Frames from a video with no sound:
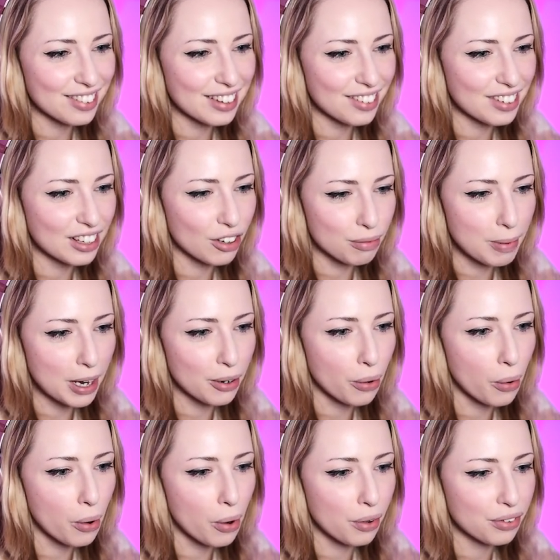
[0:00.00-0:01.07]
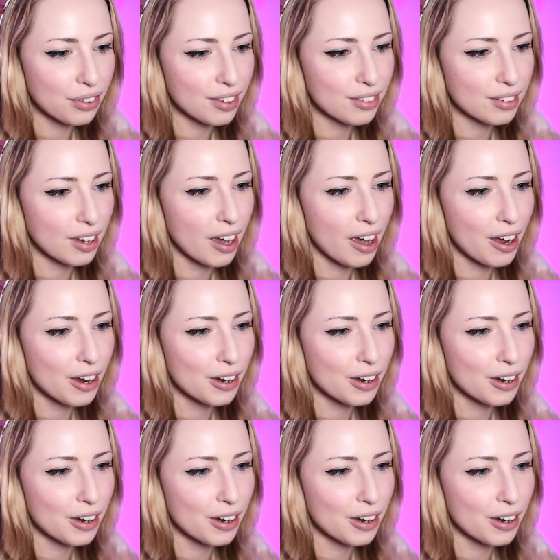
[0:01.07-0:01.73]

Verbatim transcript: Let's, let's get off my horse. Let's go.